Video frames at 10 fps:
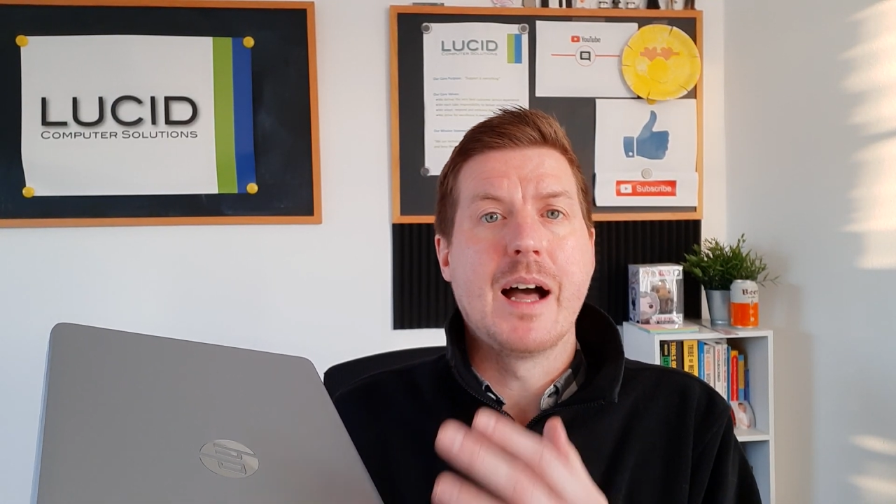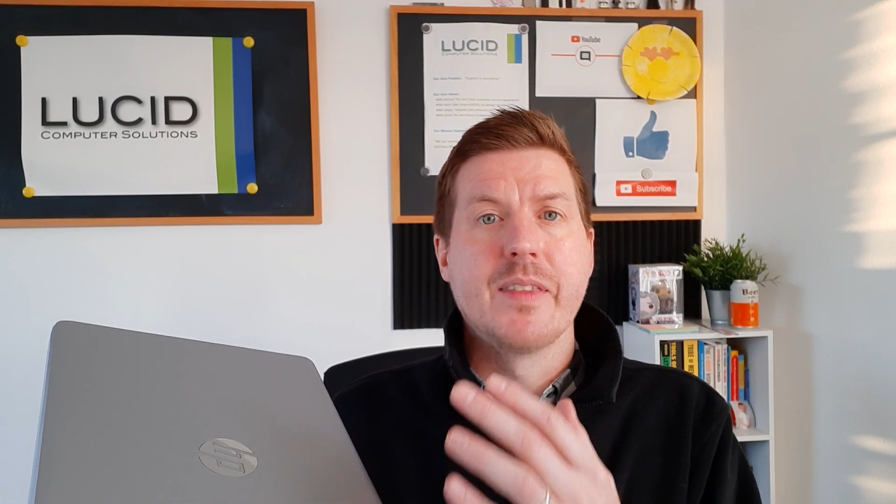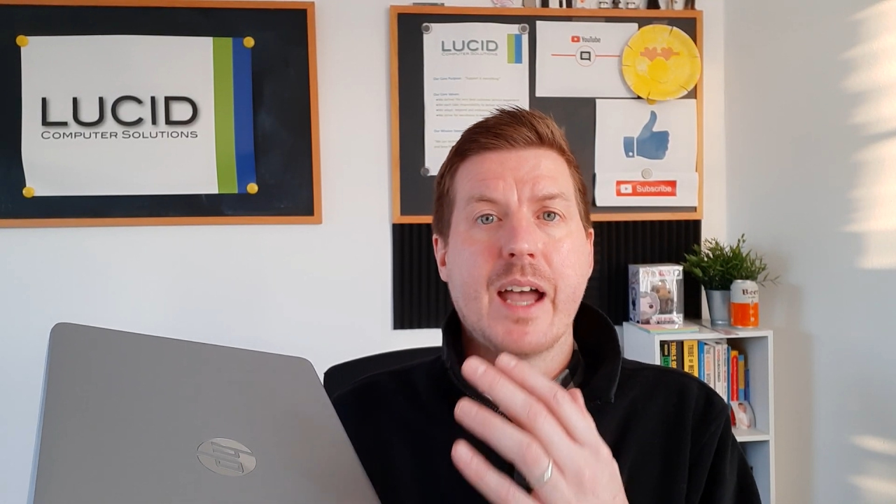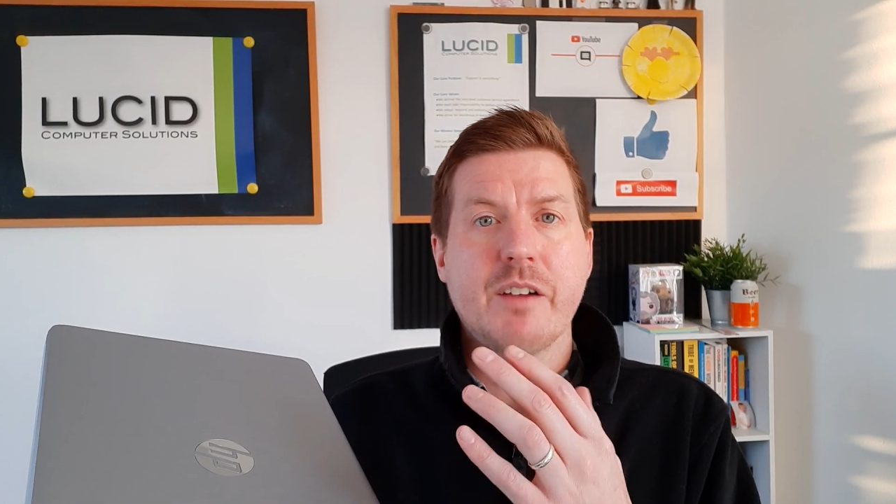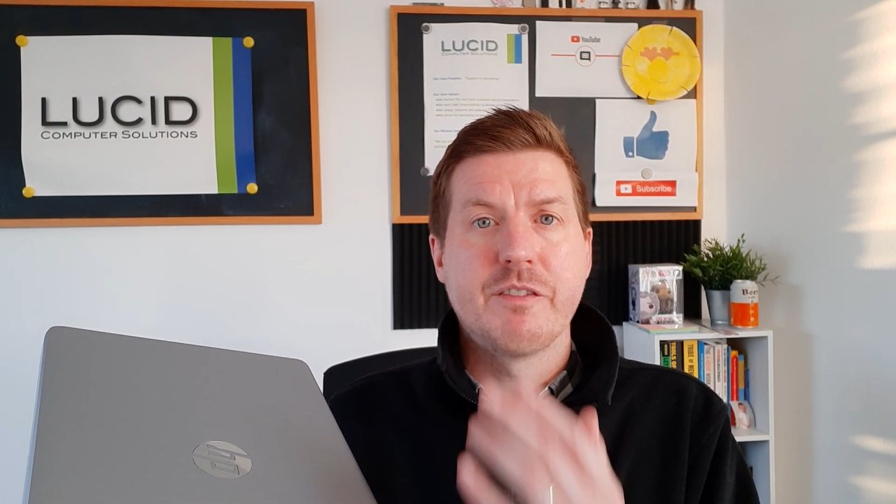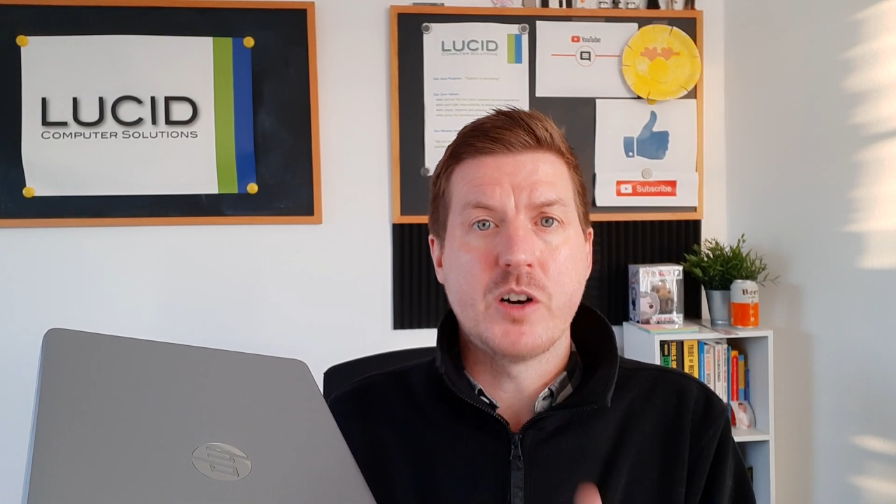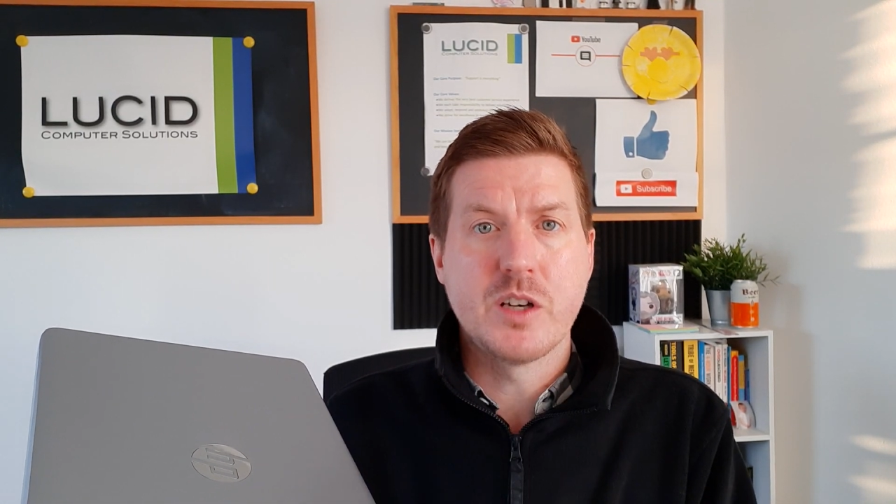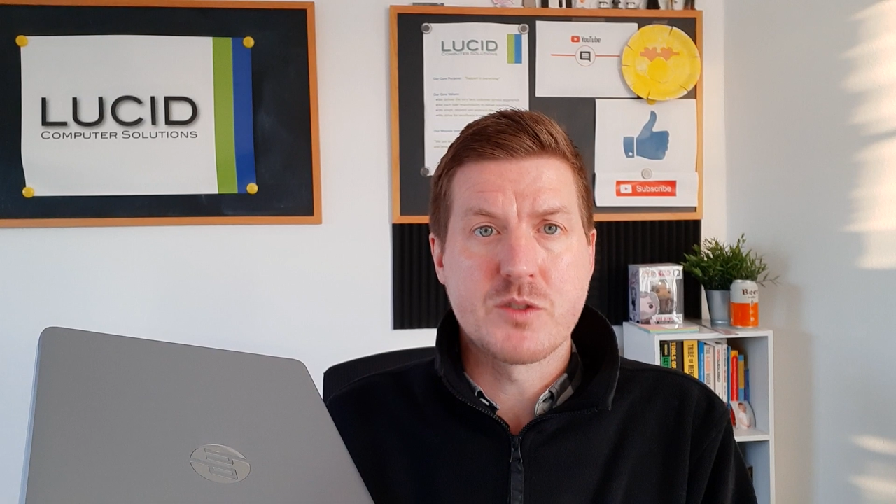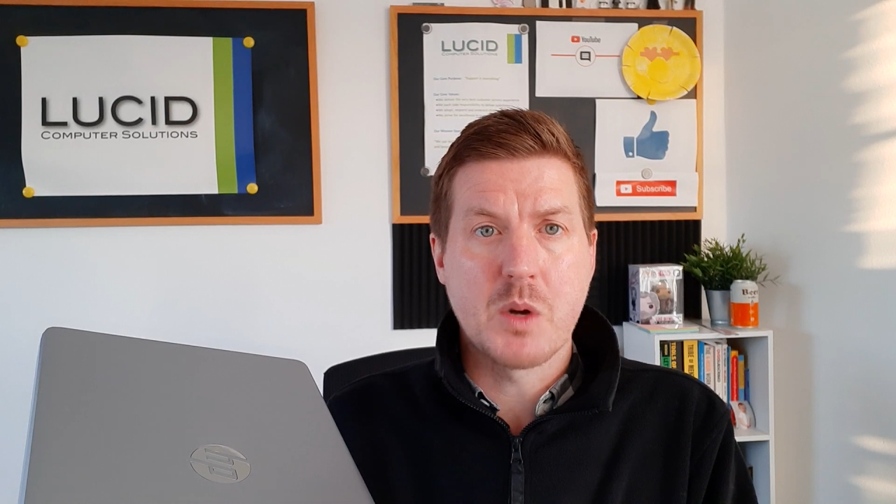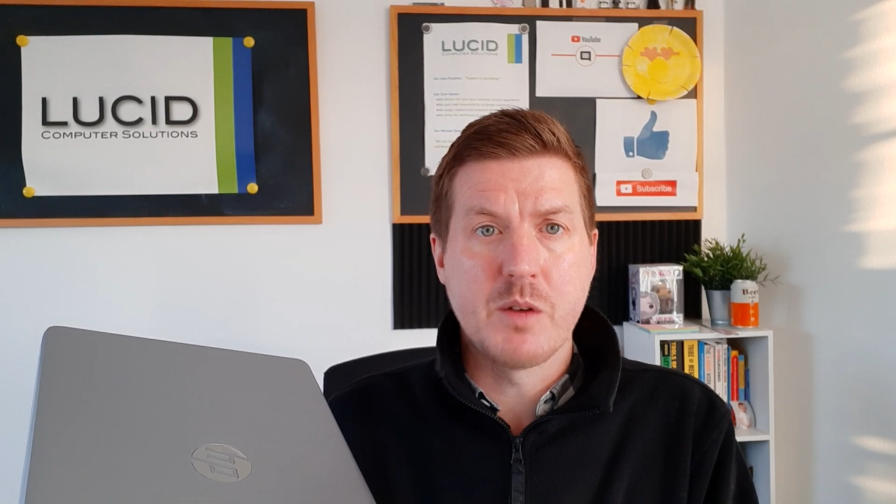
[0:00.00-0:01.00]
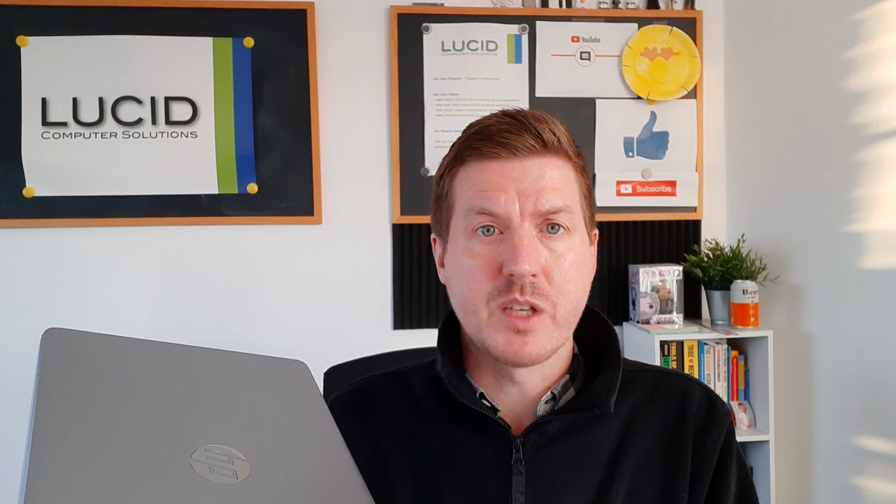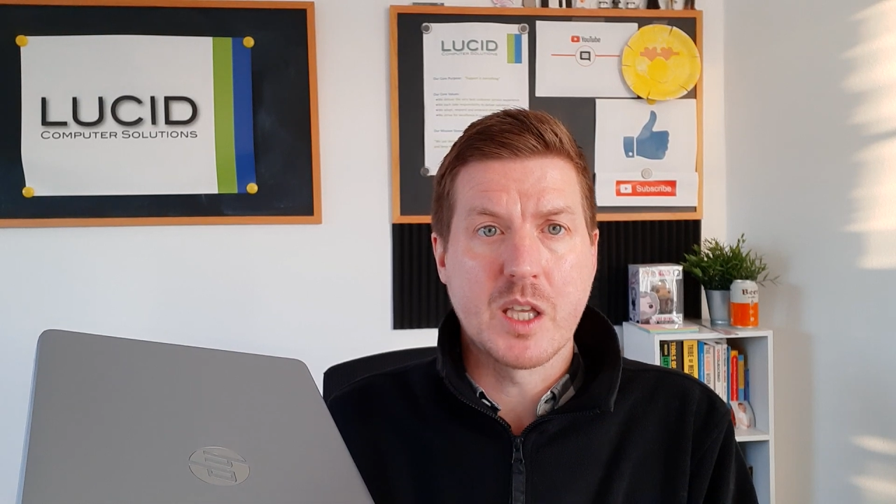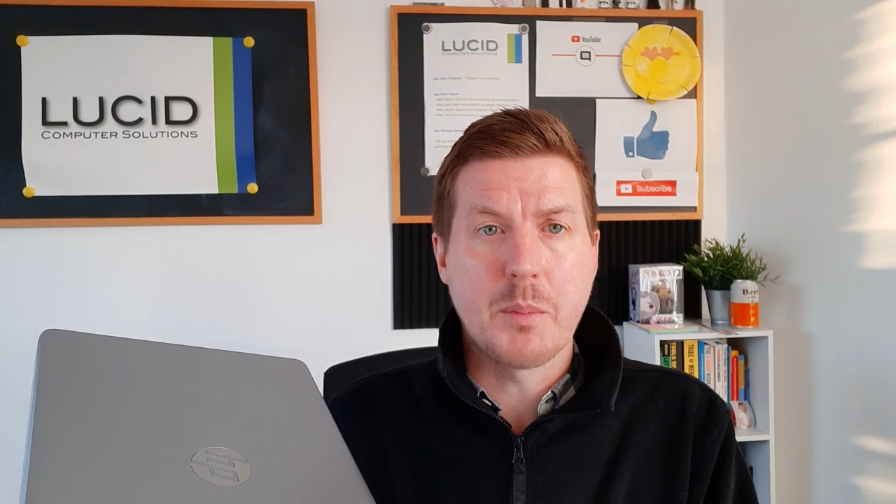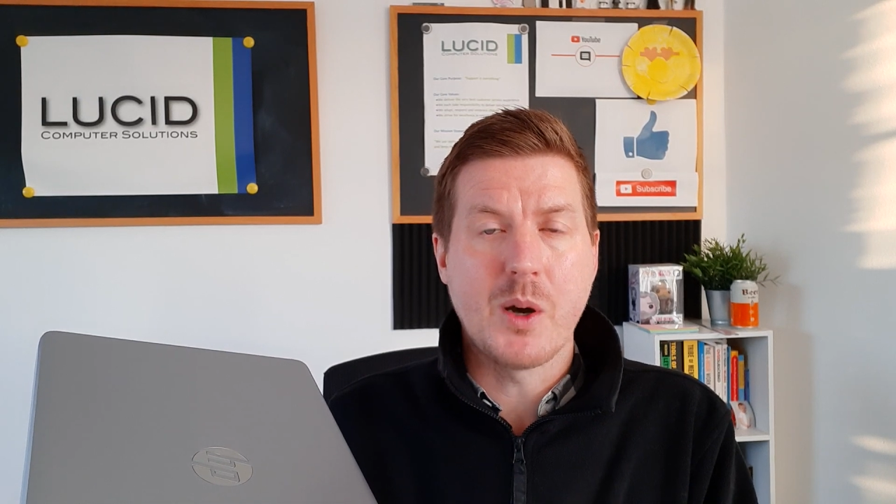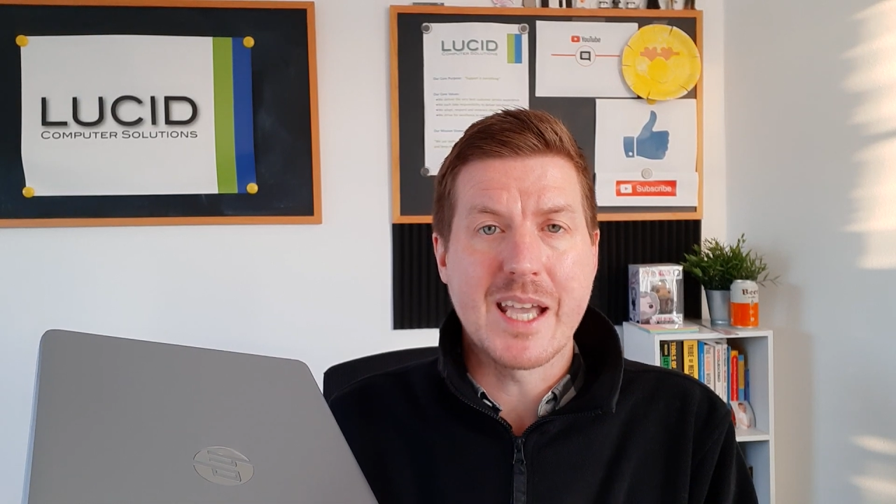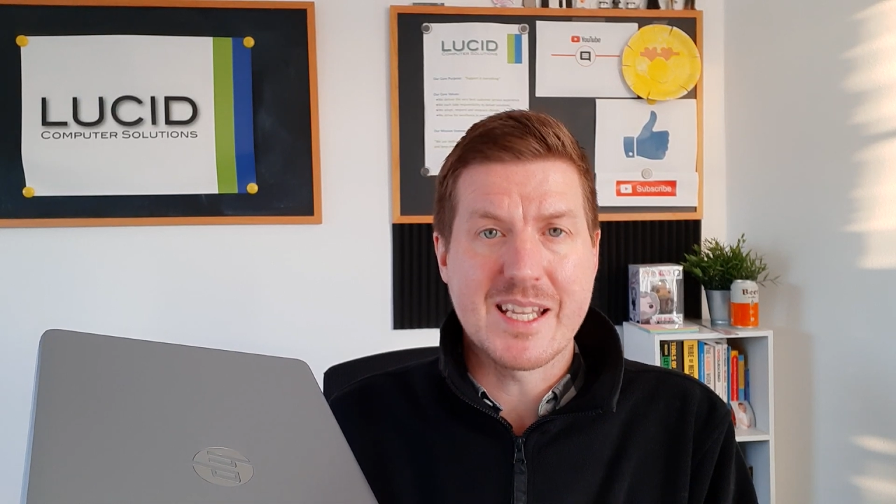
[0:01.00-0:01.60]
and that 512 gigabyte